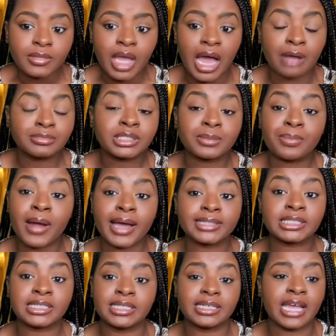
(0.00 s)
I'm
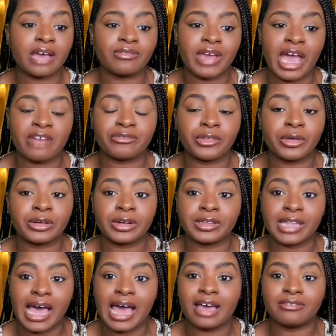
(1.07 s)
surprised she didn't have an afro in her
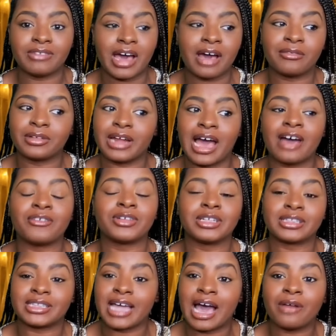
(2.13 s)
live. I would I would
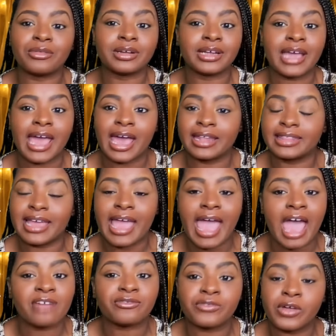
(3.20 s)
have I would have had the
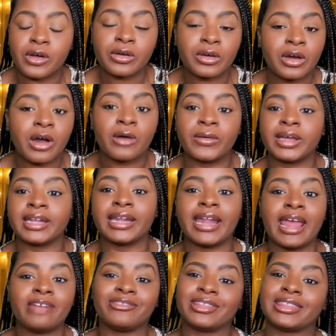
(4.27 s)
afro going and
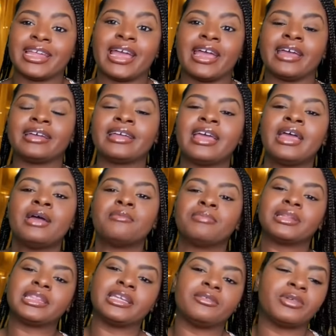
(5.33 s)
everything.
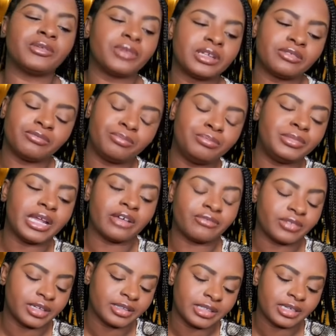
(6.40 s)
But then we would have
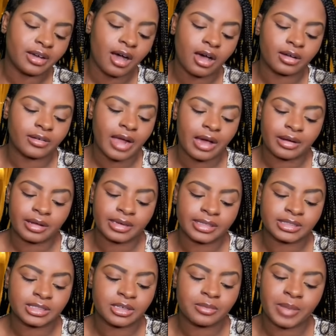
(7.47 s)
definitely called her out on
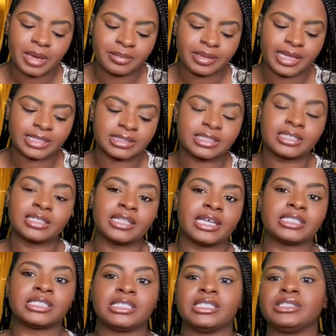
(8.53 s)
it. So maybe that's good
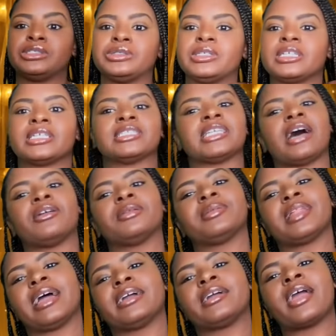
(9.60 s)
that she didn't do it because I would have been
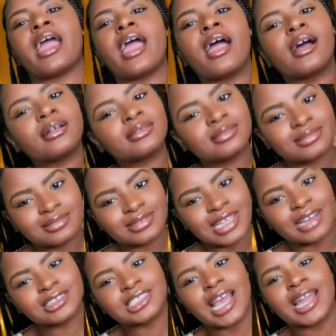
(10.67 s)
like, girl, don't try